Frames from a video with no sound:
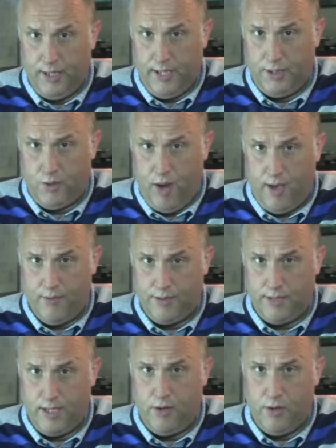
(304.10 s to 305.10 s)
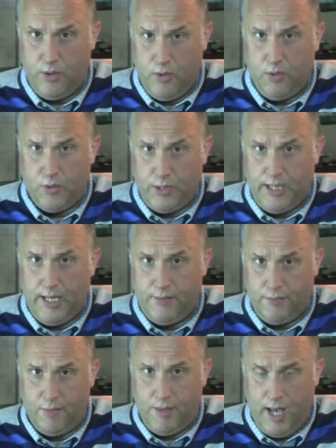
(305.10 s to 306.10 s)
Lake Travis. And in order to
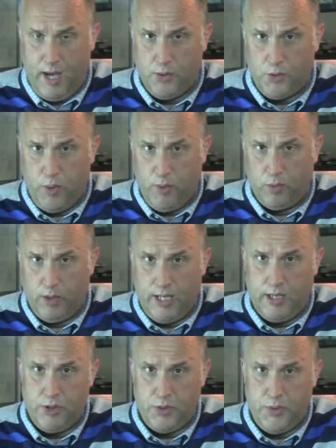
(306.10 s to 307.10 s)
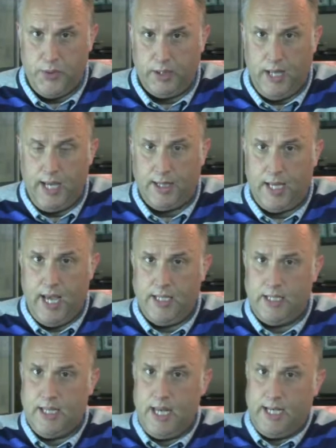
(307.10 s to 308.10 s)
get from the house we were in to the lake, they
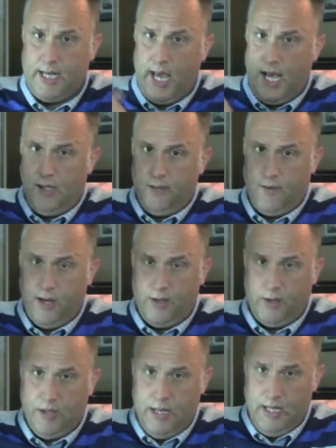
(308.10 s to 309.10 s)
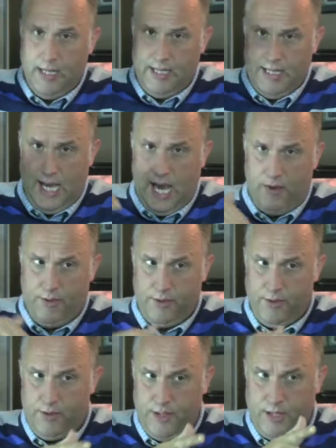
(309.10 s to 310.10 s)
had to take an elevator down.
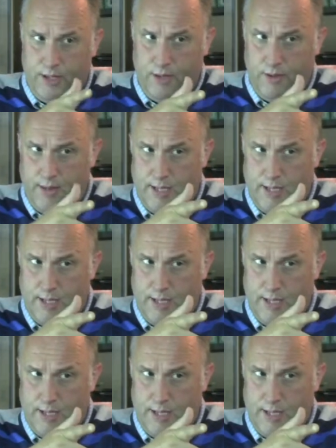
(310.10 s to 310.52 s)
And there they are.